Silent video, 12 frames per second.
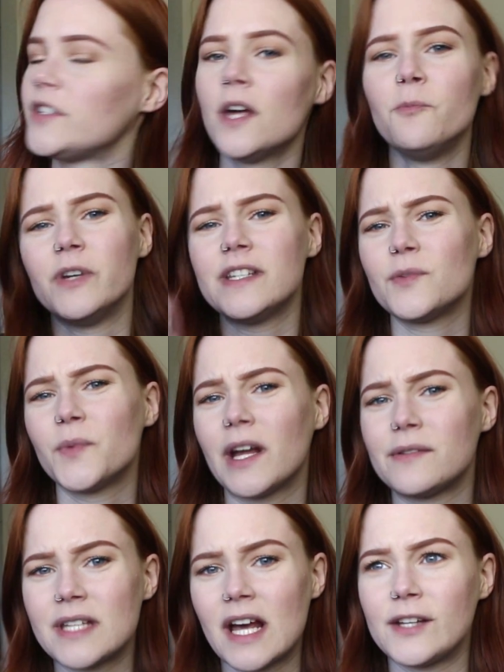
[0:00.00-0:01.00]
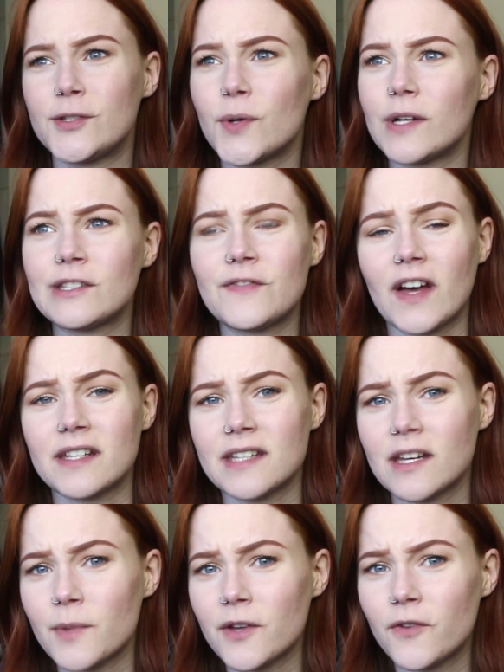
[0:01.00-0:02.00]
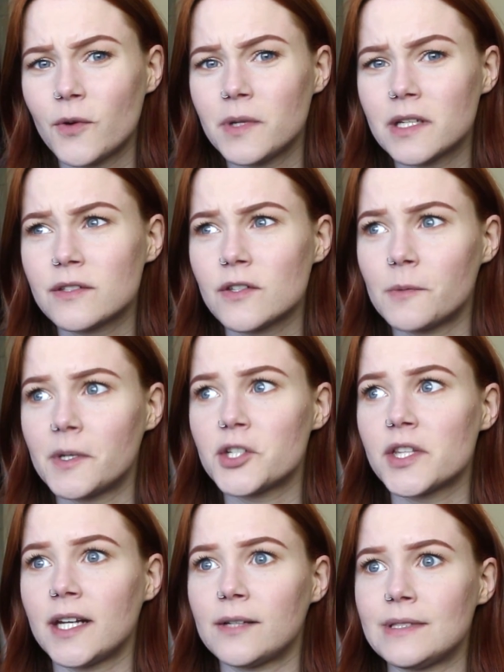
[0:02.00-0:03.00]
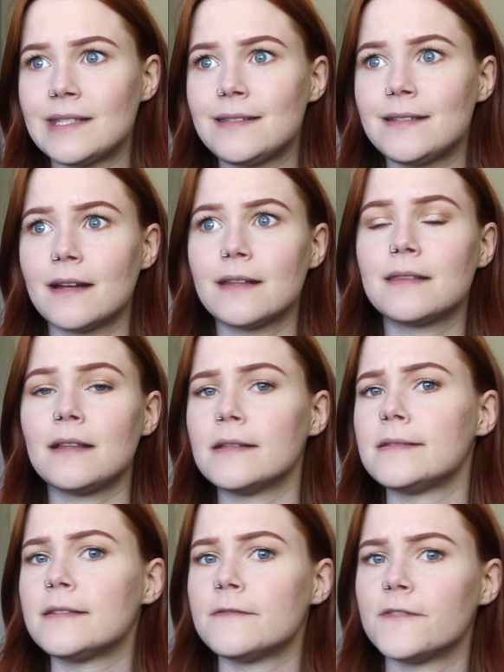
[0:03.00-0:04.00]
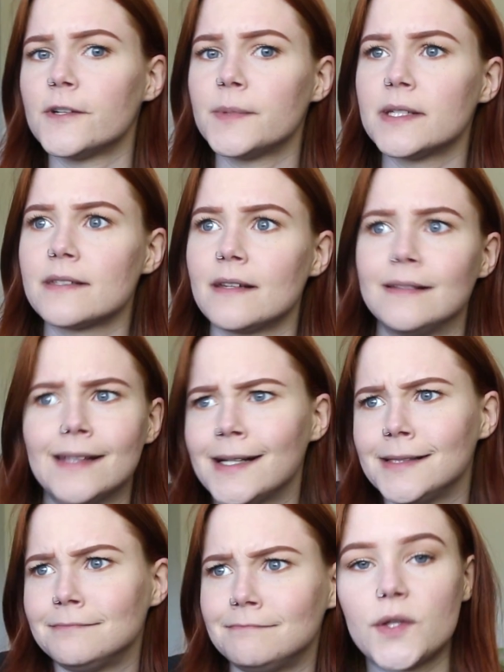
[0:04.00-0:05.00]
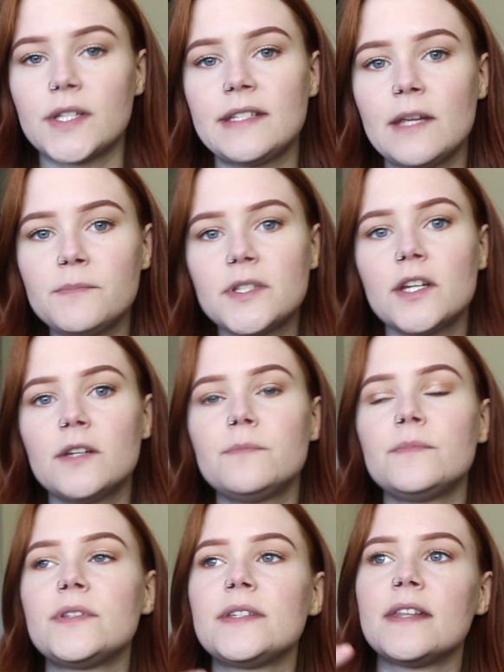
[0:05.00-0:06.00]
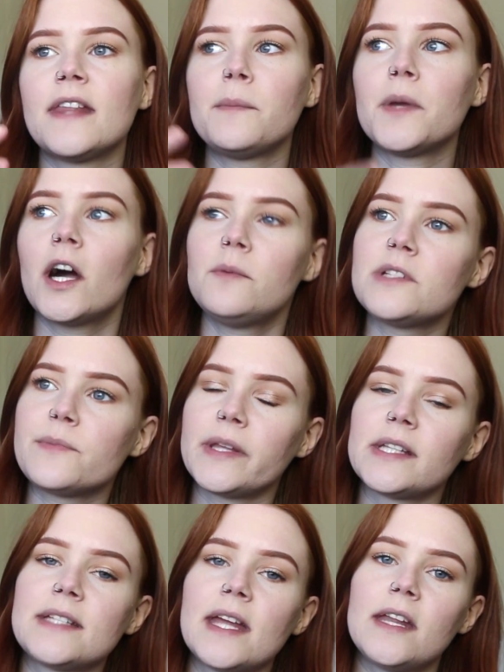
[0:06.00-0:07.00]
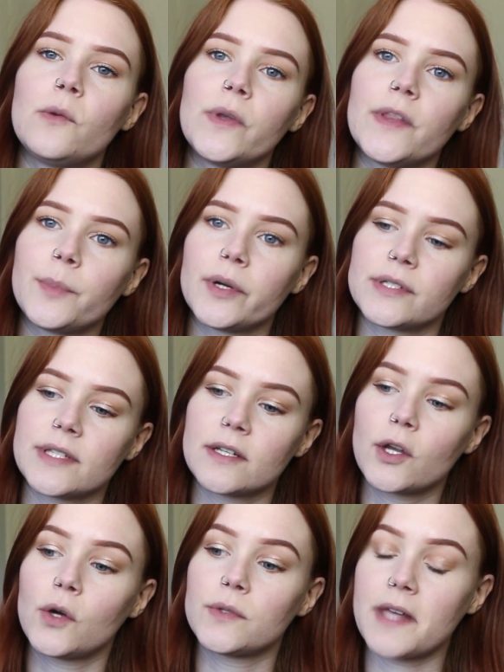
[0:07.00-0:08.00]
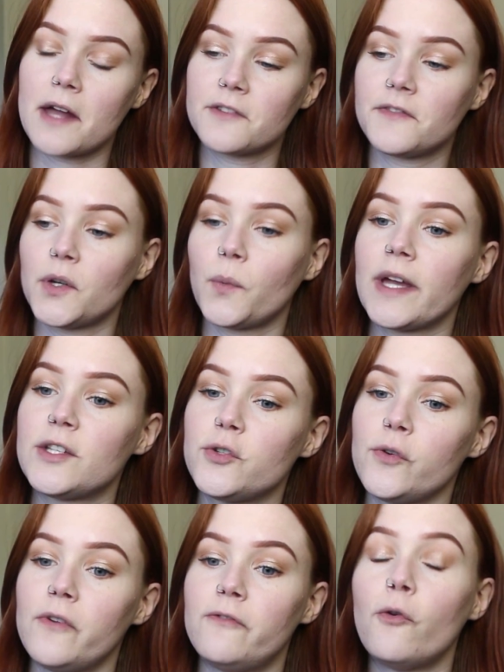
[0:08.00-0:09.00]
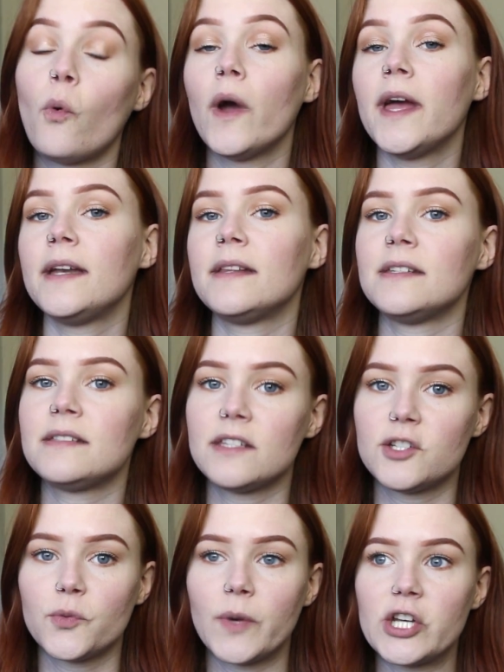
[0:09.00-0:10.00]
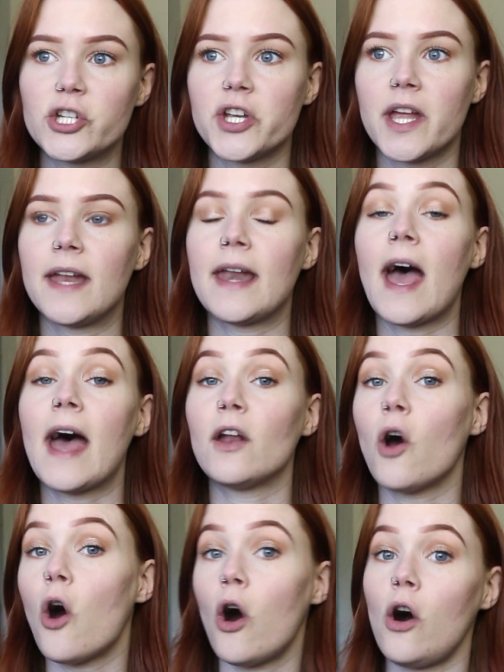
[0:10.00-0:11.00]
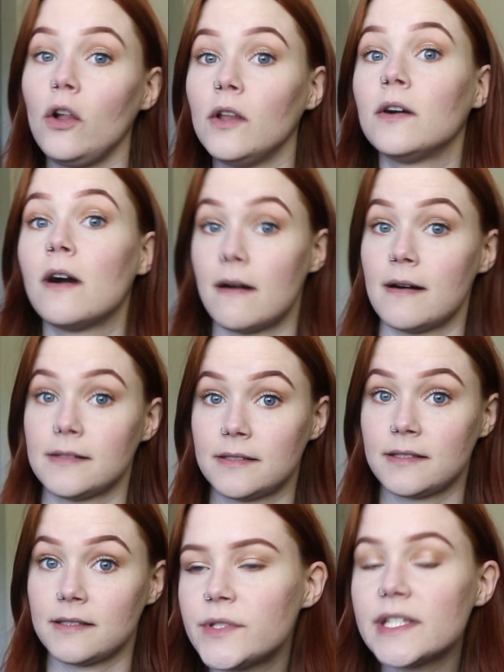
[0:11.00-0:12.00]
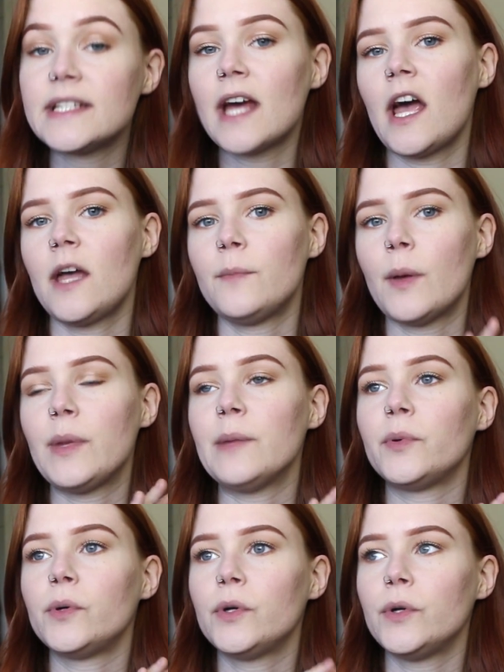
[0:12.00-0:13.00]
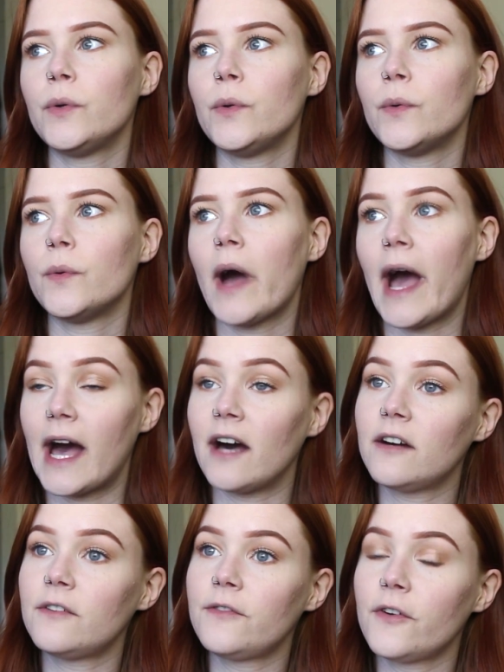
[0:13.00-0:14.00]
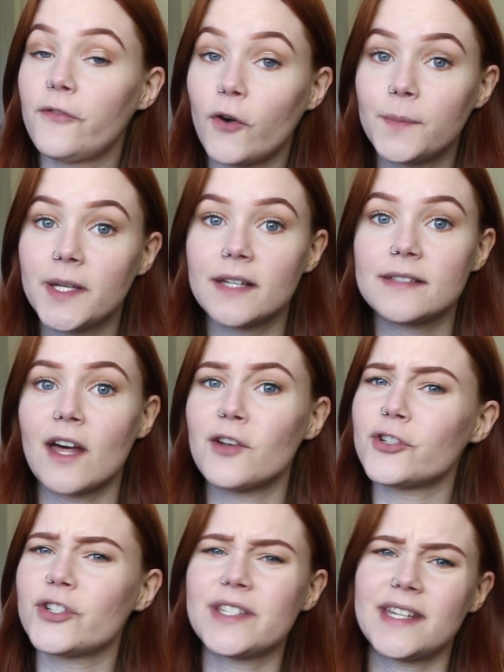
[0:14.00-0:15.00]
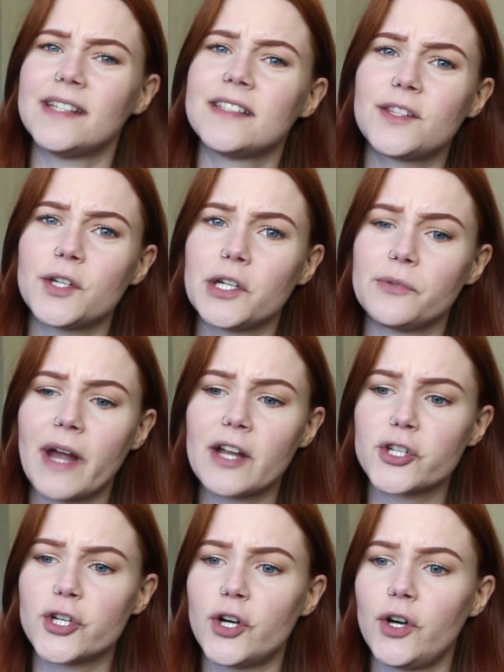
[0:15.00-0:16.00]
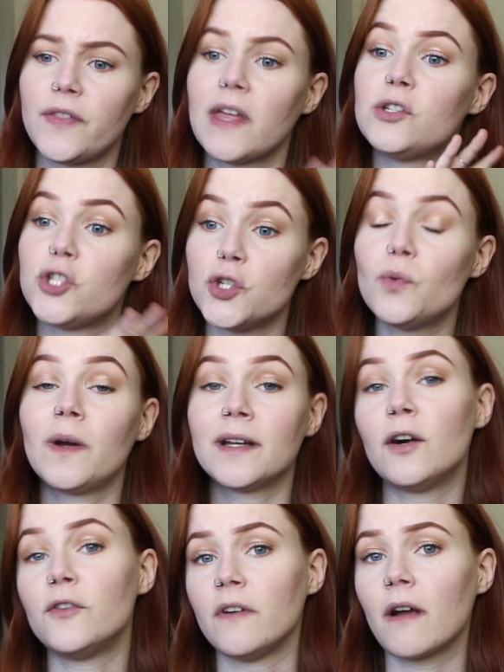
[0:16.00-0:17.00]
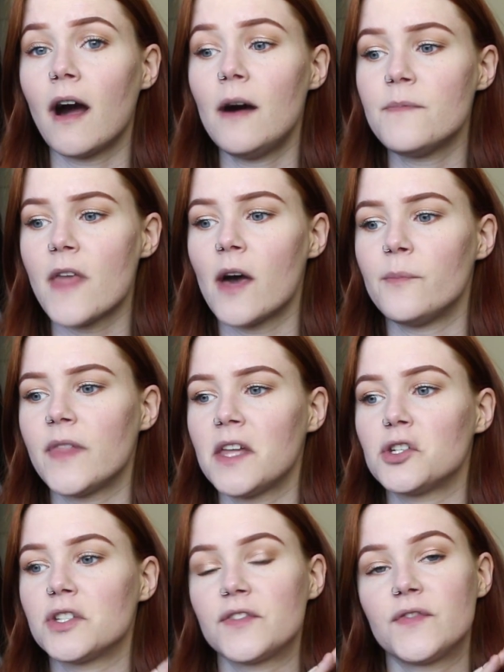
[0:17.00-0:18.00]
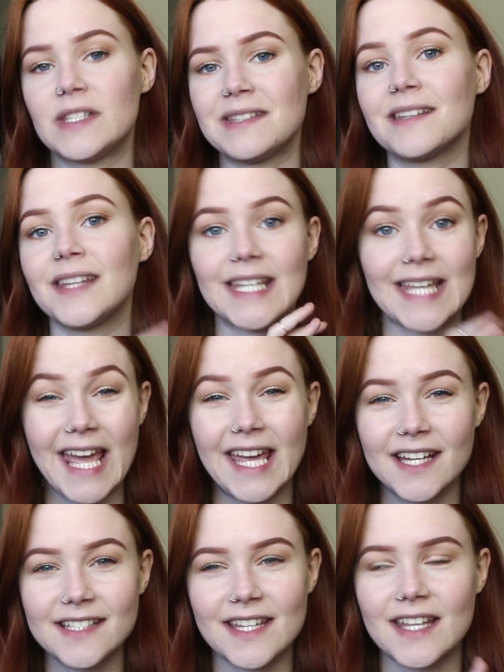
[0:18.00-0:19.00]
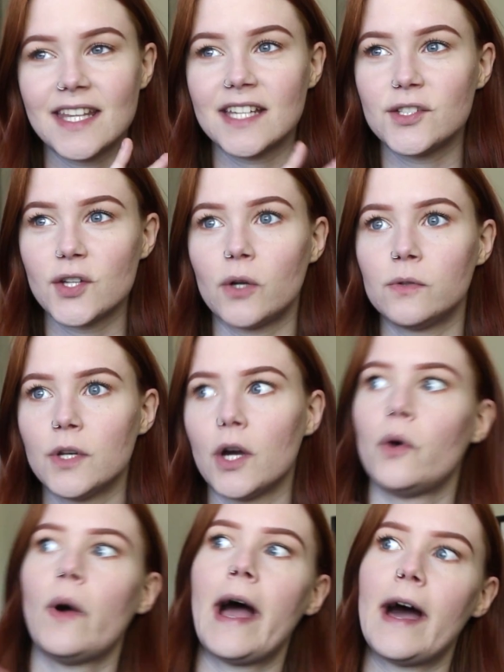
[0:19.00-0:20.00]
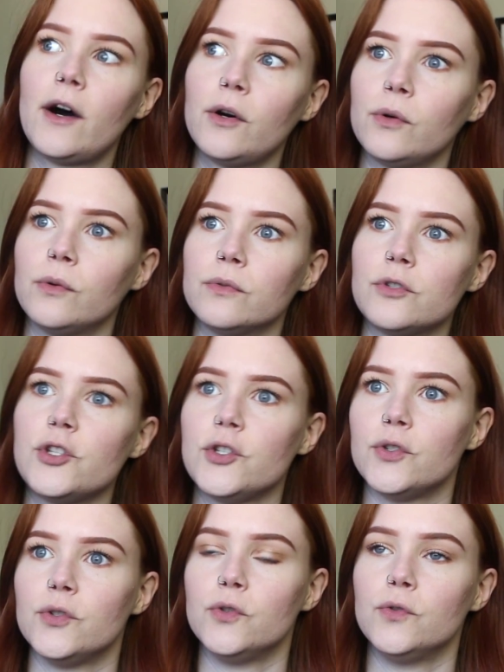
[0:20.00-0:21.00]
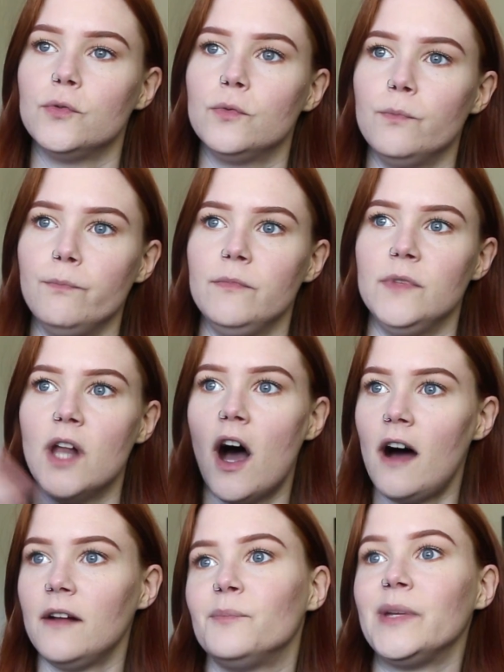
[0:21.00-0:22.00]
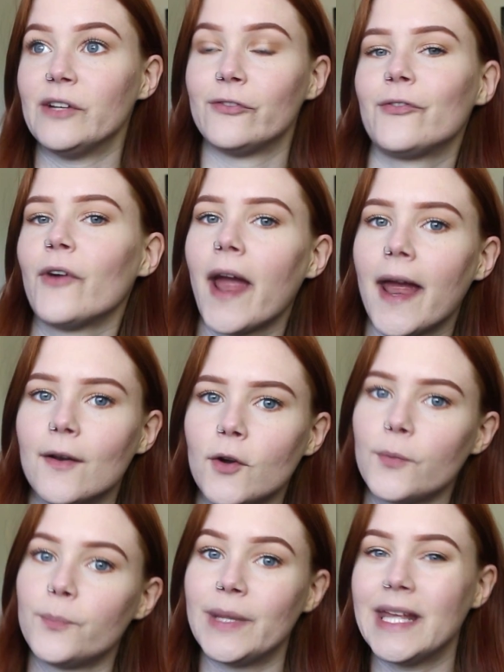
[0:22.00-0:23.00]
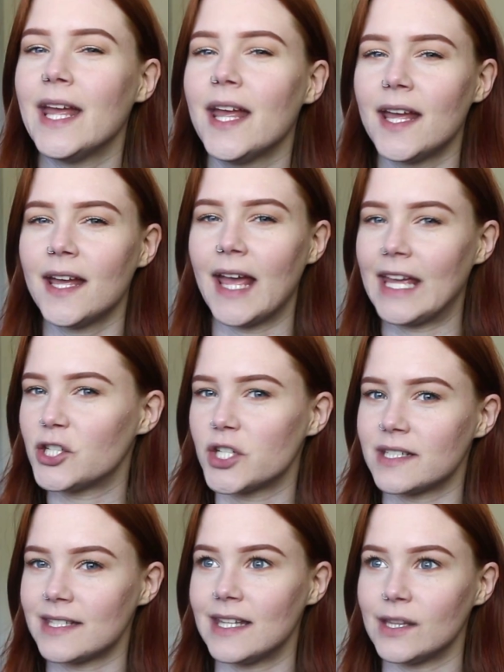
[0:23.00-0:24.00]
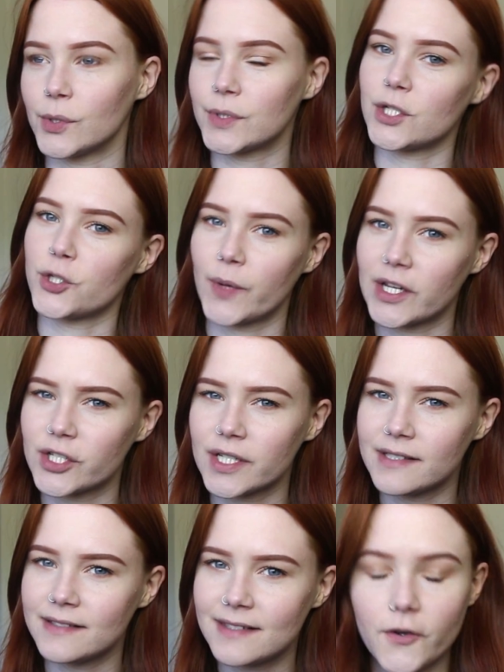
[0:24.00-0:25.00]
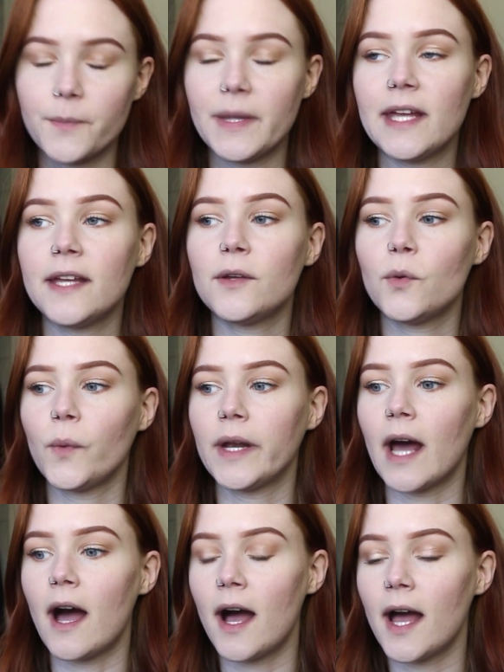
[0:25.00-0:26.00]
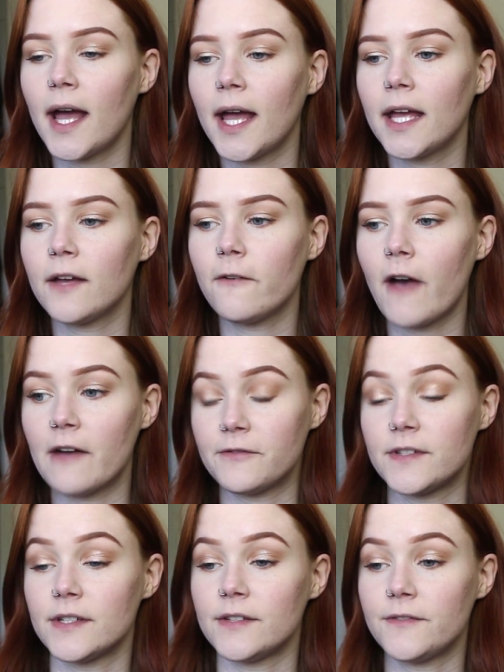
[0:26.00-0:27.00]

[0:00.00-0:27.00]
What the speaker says: some reason, when I was in high school, I was fascinated by phobias so much that I would study the list of phobias online. So the symptoms, they become debilitating when the person goes out of their way to avoid this situation at all costs. Most of the time, people who have phobias understand that they're irrational. They do want to overcome them. They just physically can't, and they don't know how to not be afraid or be anxious in those situations. For me, when I have to